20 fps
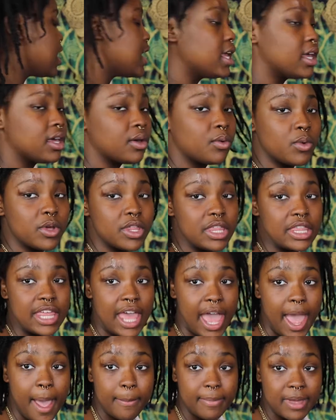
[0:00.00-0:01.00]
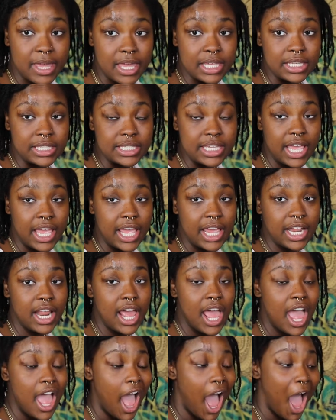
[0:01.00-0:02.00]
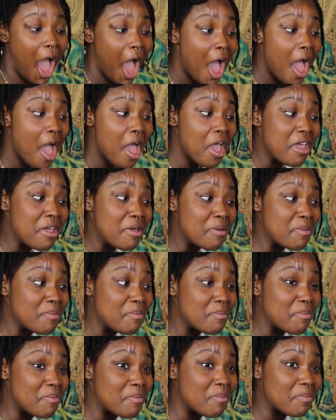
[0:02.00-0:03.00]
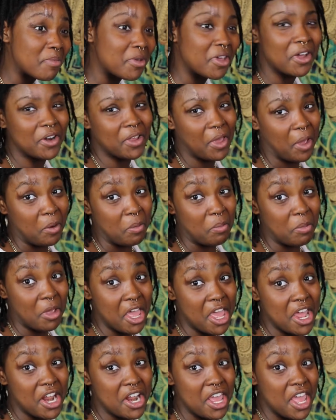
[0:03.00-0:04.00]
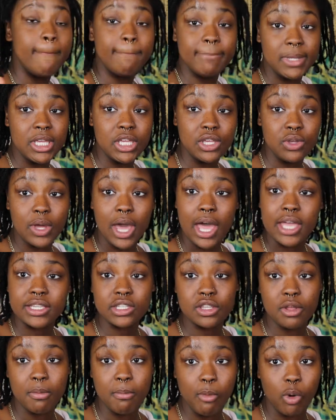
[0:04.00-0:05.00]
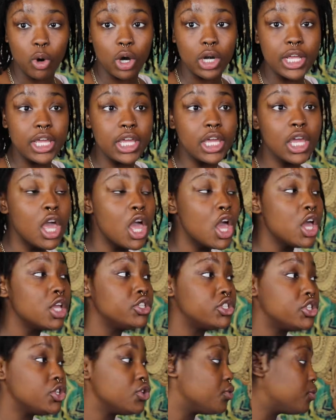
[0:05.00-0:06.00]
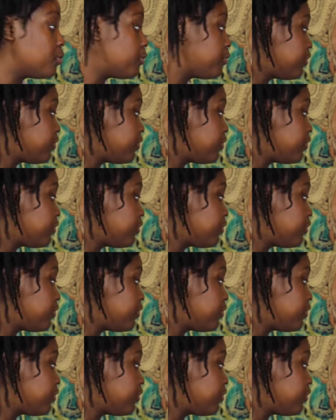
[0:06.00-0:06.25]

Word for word: think with that being said, I'm gonna go to bed. Meet you guys in the morning to